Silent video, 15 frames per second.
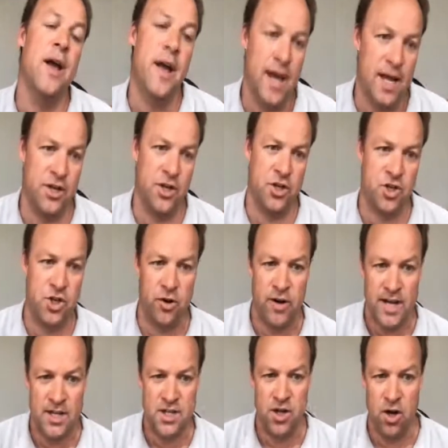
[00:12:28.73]
and thus your
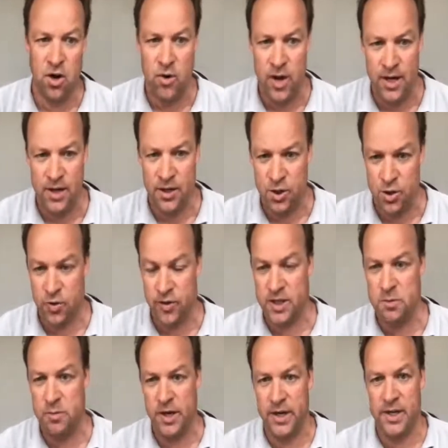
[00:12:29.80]
SEO and the user
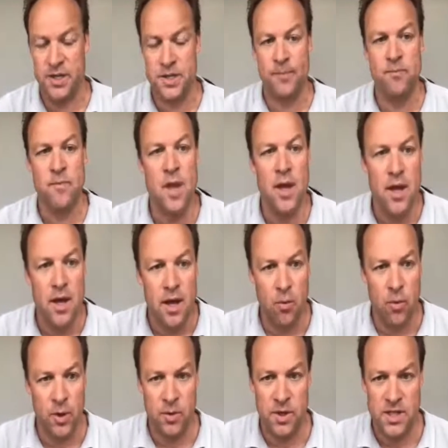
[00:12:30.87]
experience. And
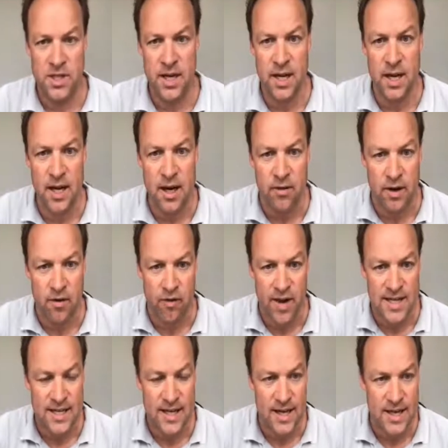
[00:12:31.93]
what we see here at
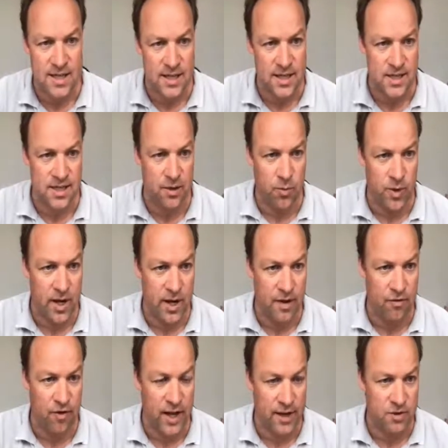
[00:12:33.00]
Red Hat is that we
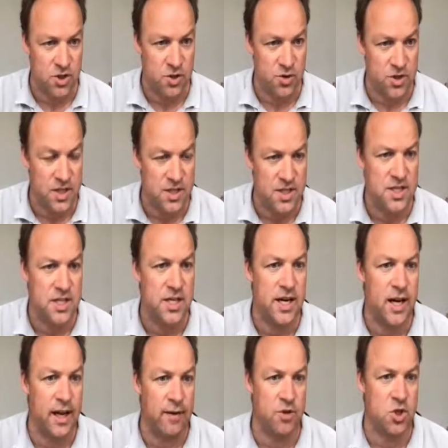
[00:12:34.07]
have language consistency,
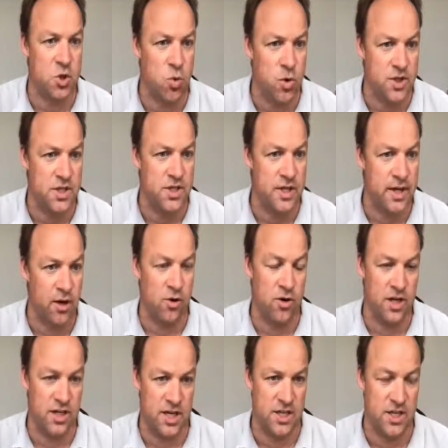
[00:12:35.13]
language quantity, and
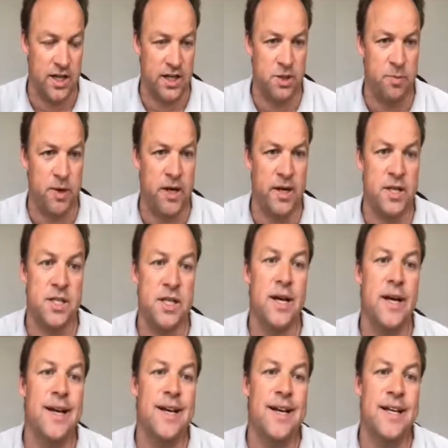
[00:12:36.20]
localization experience.
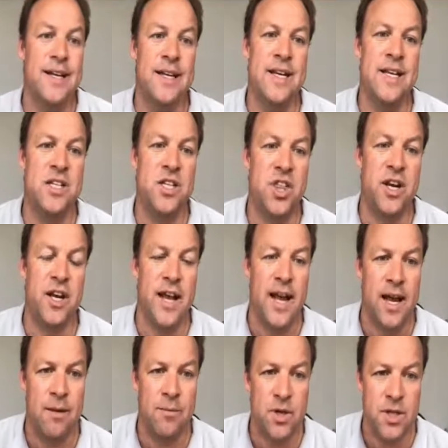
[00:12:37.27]
These 3
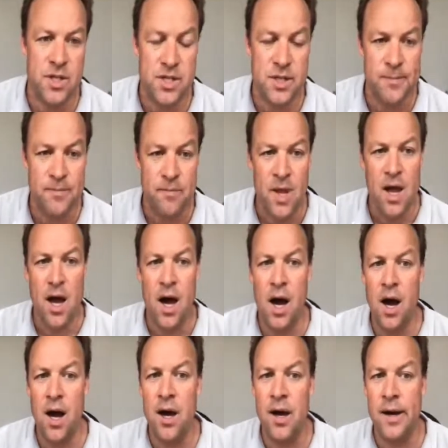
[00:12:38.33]
elements
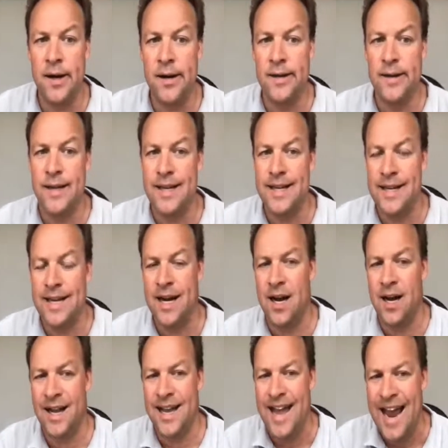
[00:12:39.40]
are
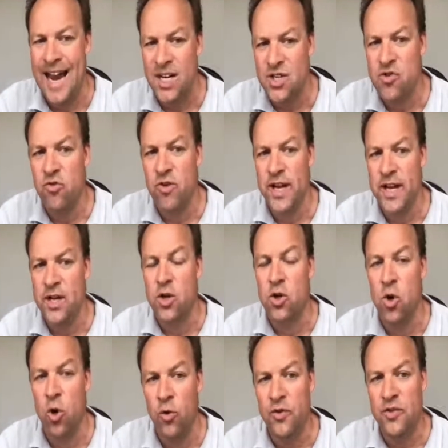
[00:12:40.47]
actually the
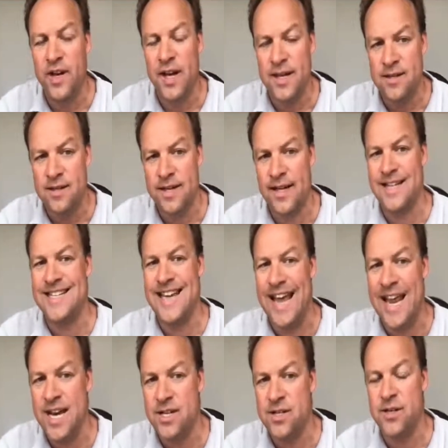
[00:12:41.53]
content that is
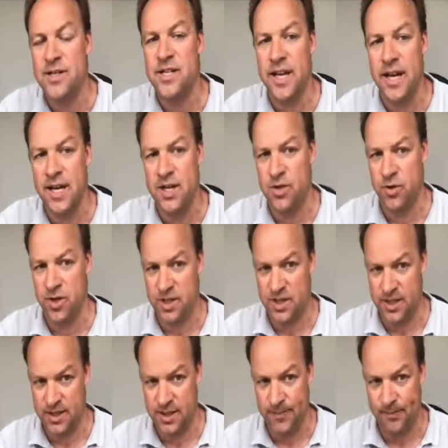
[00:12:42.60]
entered into the
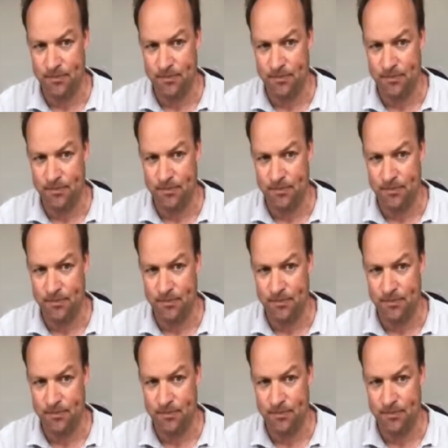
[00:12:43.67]
system.